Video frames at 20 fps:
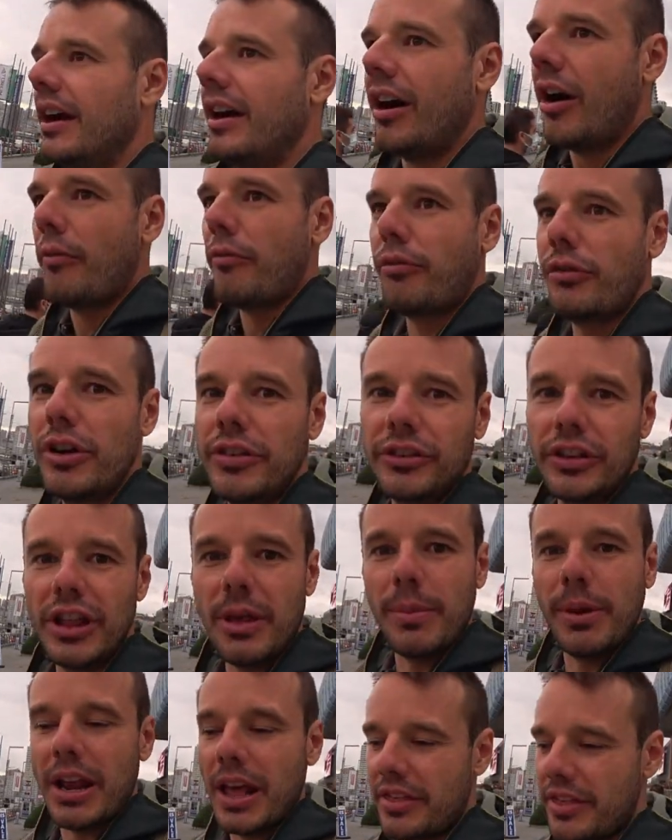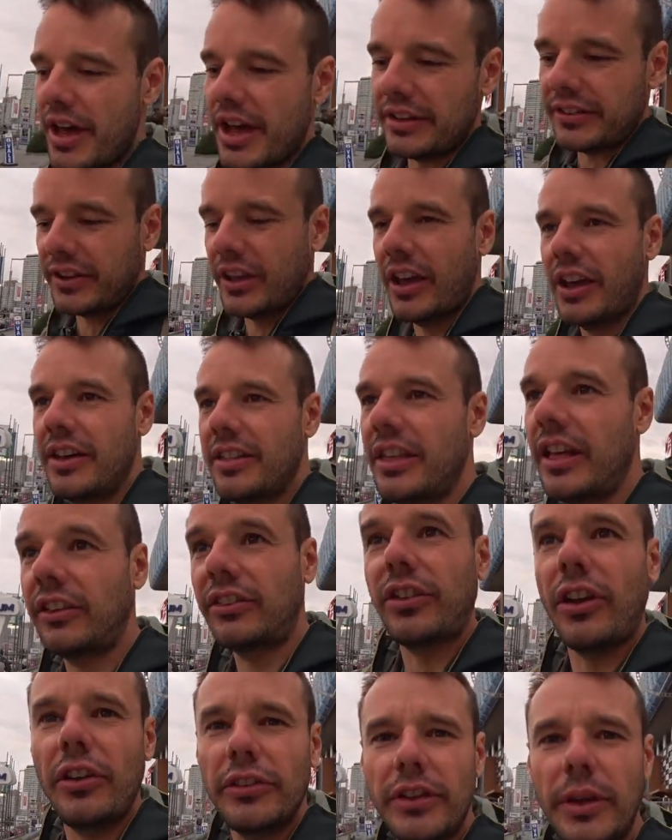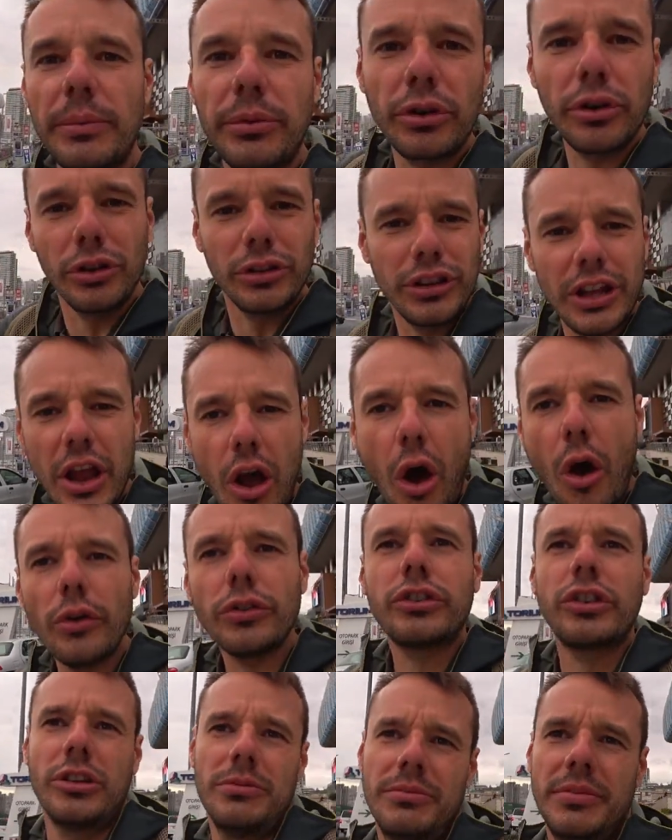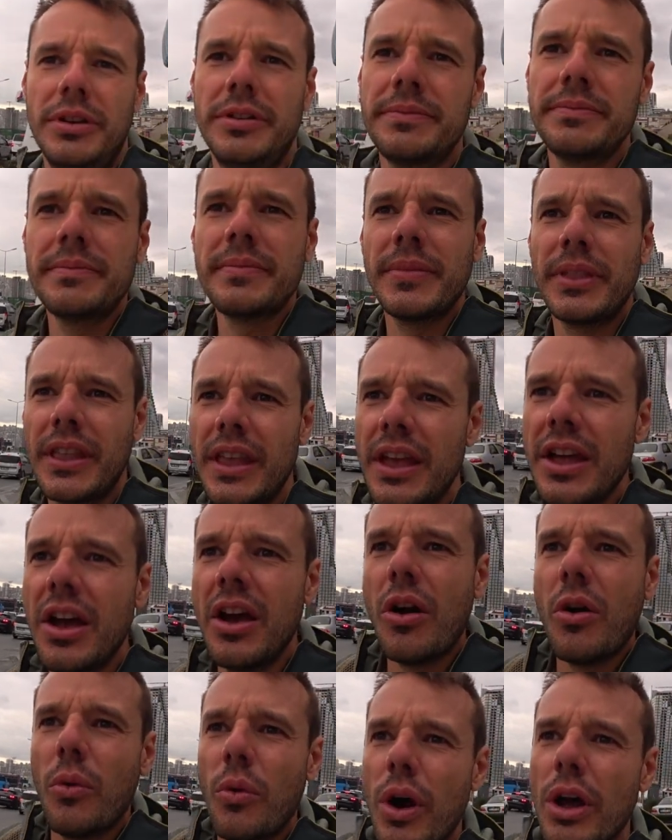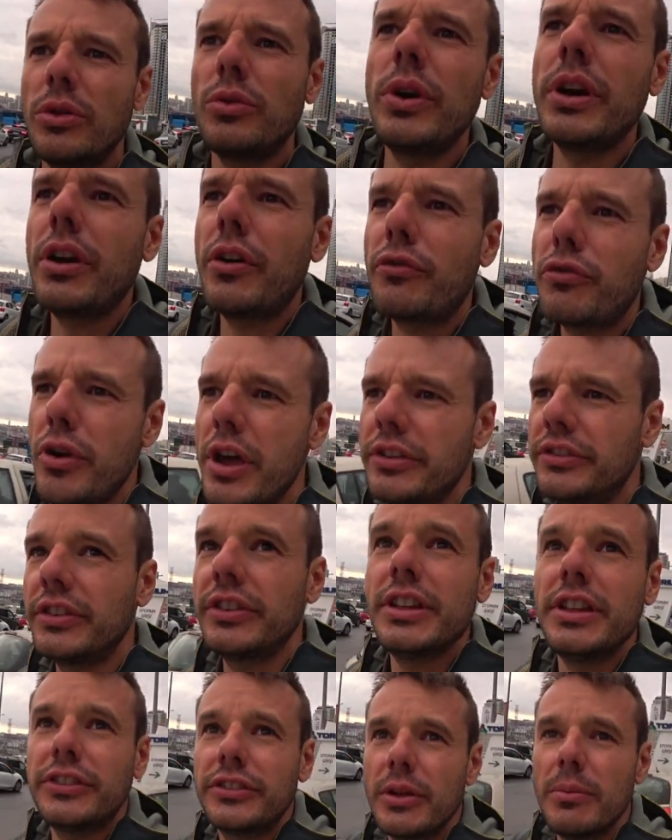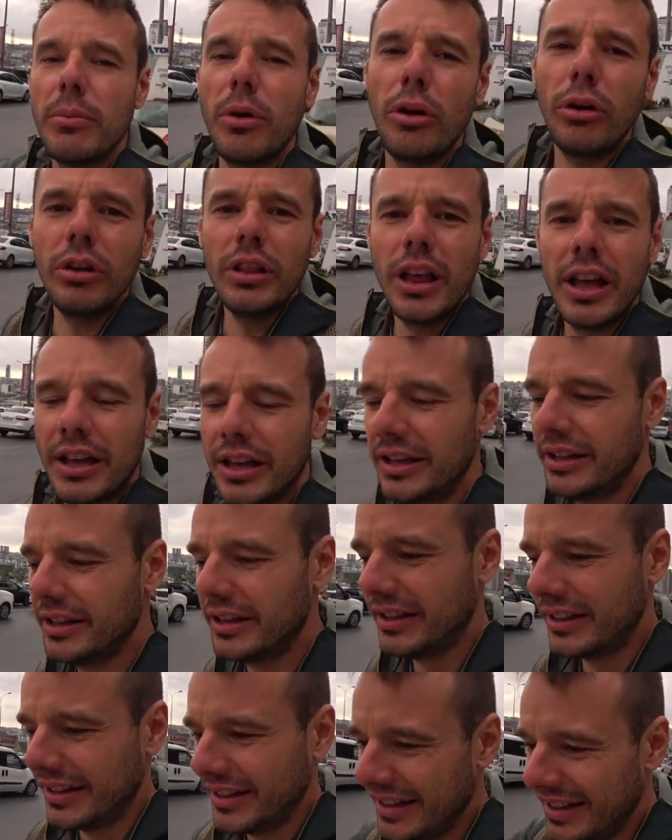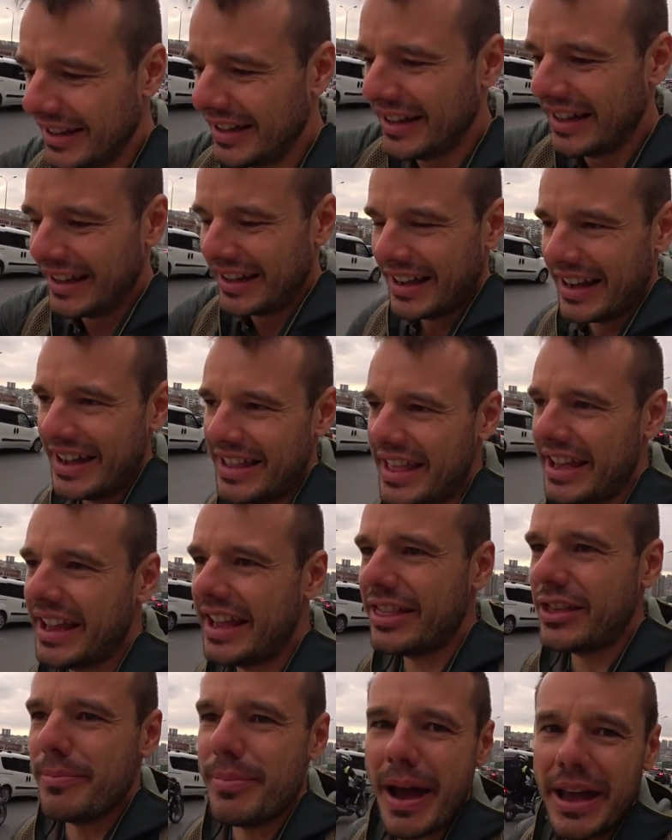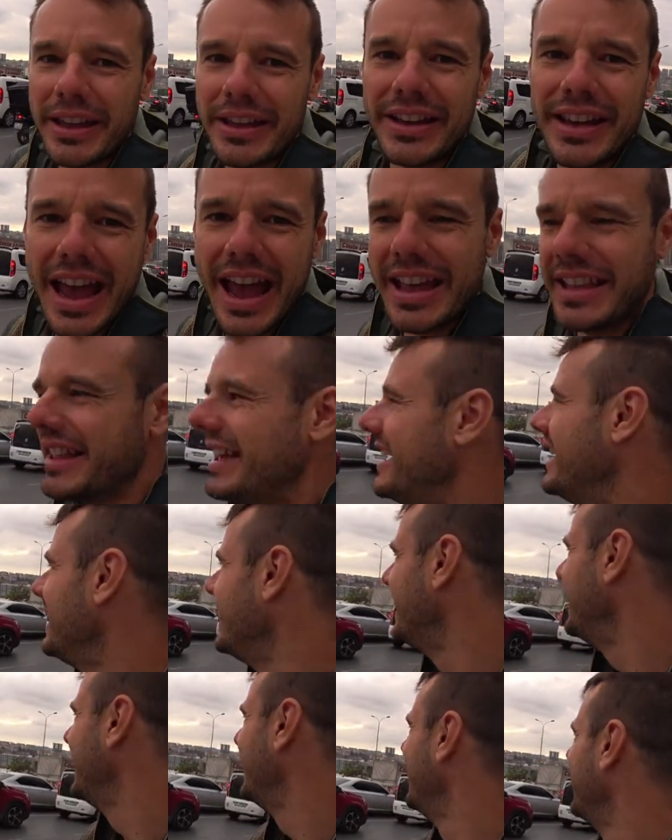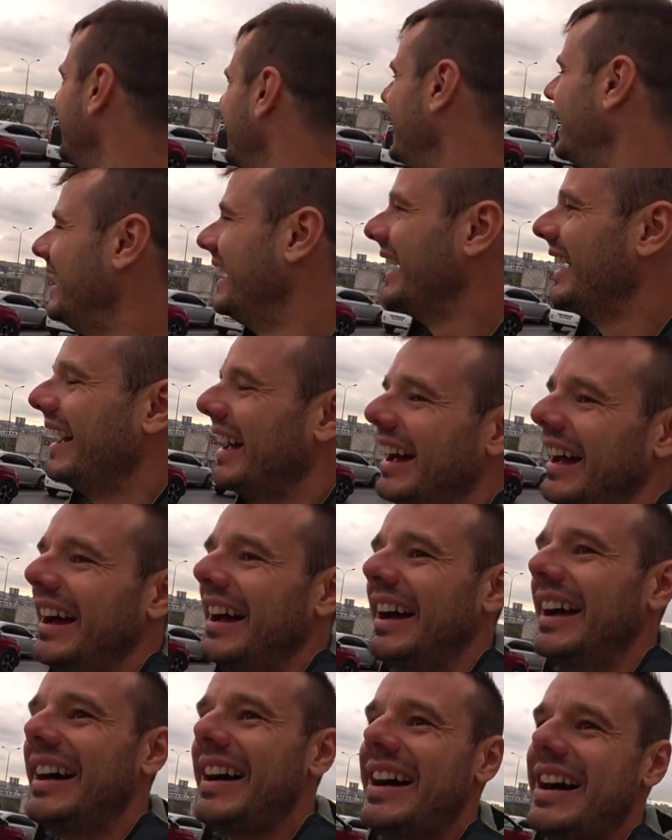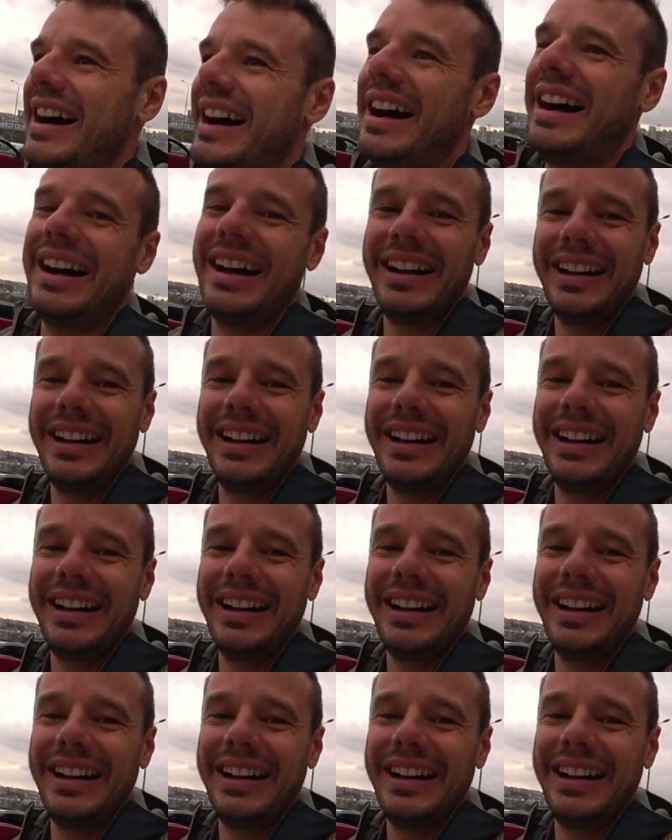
Hopefully it's gonna be like that. That sounds absolutely awesome. 1 week of rest in Istanbul. And I get the bike again. Ah.